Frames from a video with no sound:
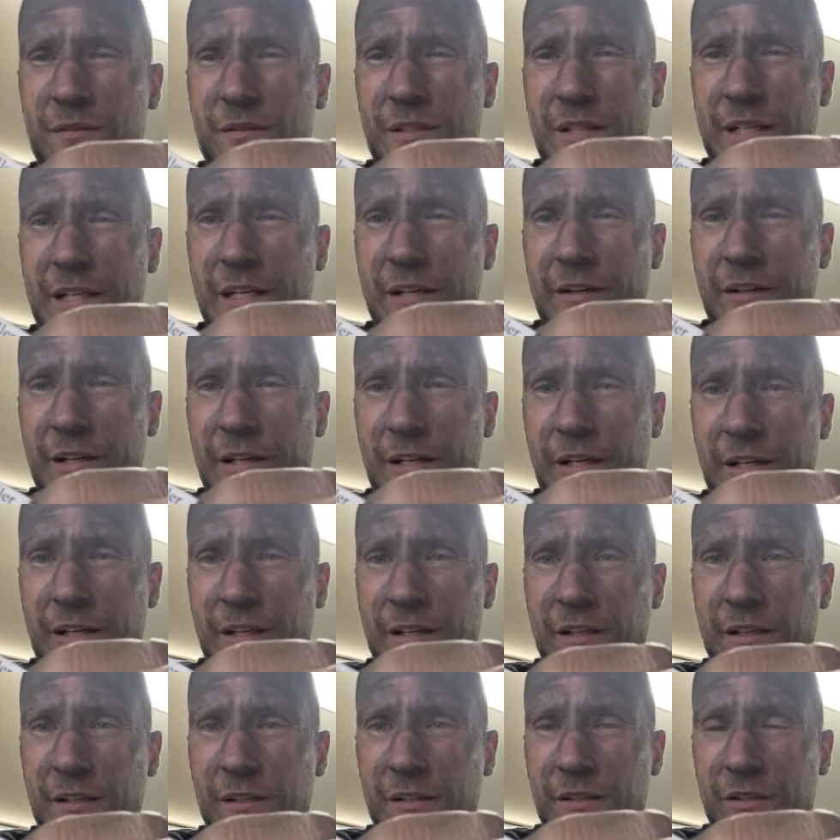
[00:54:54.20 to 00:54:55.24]
Eric
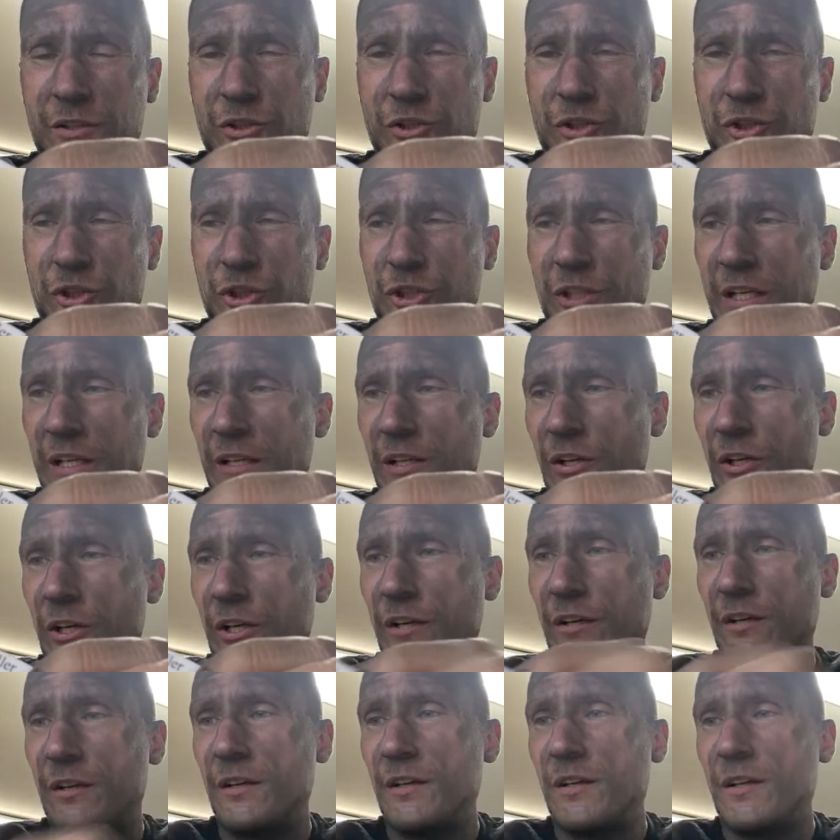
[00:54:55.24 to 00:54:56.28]
Scheller.
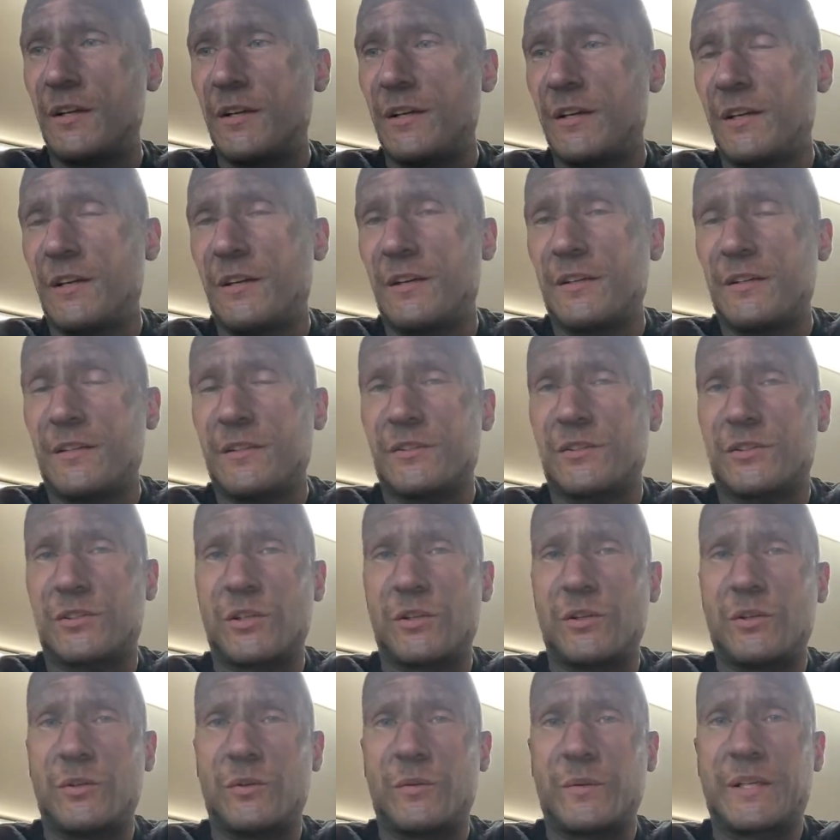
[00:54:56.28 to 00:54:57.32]

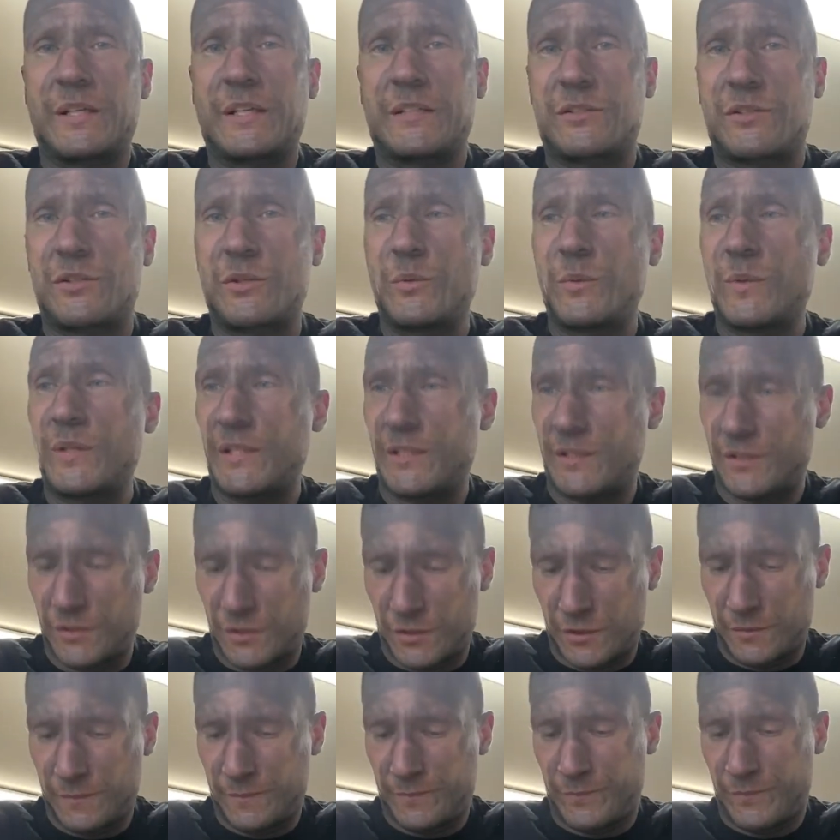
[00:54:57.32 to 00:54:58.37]
So we got two
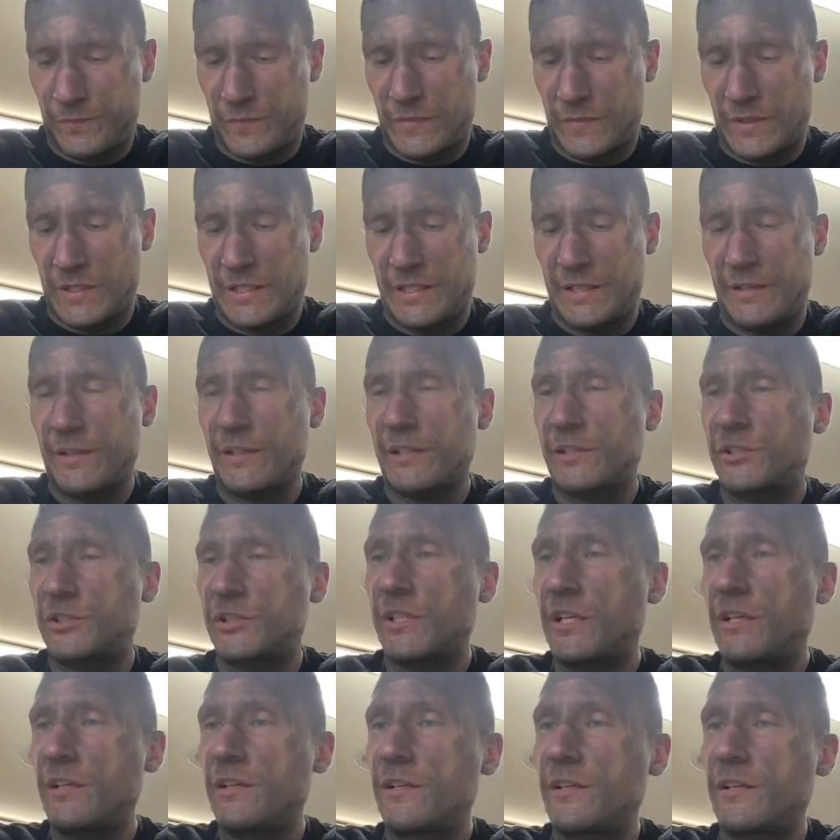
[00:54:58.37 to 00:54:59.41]
winners, Eric
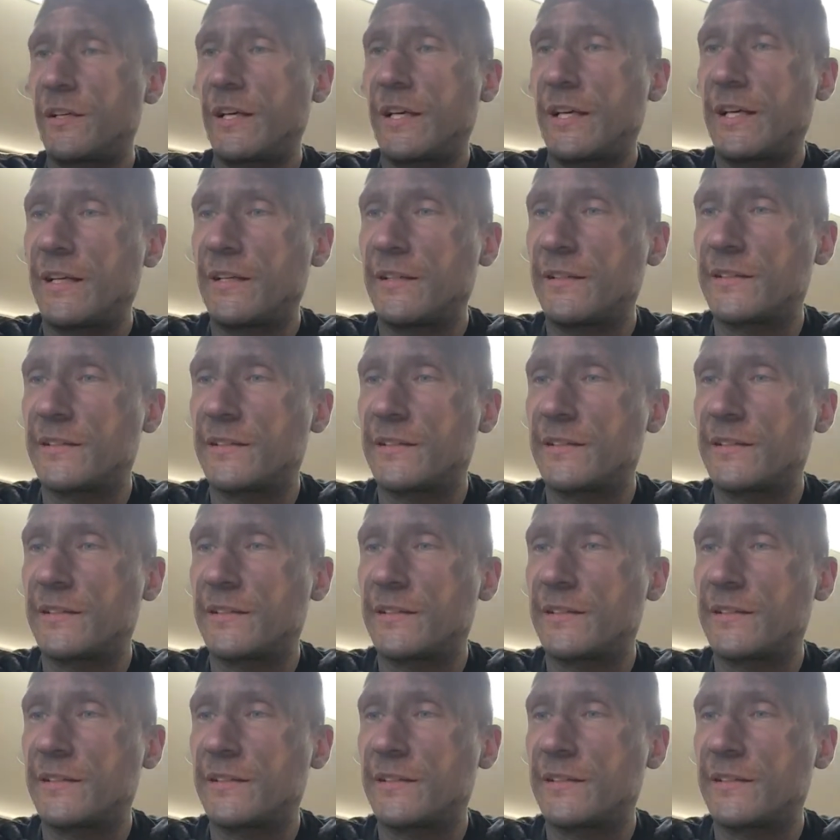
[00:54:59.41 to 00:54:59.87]
Scheller and